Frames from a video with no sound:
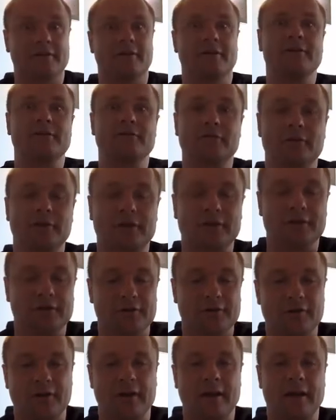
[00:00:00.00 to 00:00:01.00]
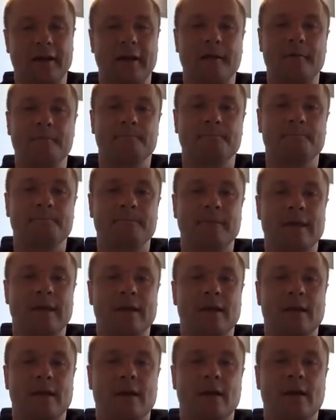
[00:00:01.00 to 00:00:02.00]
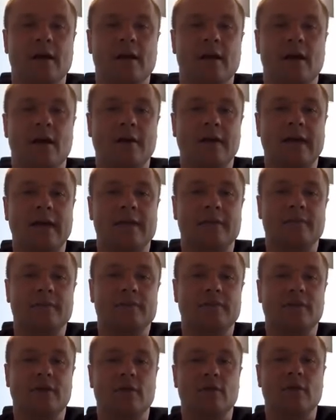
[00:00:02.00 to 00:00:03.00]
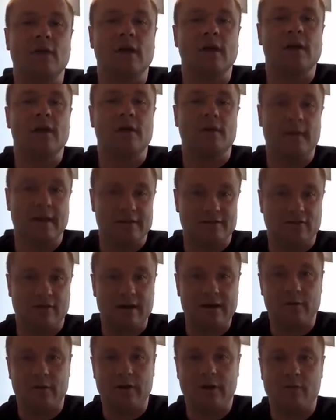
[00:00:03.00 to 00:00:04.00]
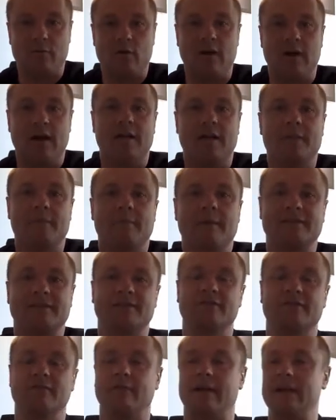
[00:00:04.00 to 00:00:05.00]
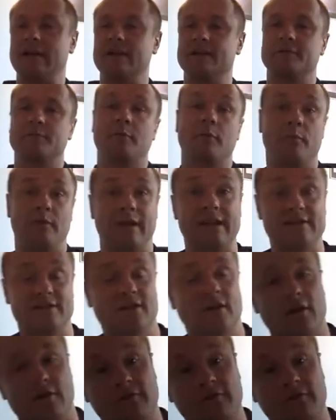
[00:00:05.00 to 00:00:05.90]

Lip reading: I enjoy looking at. Okay, so that's great. We can work out the mass and the radius, but we need to go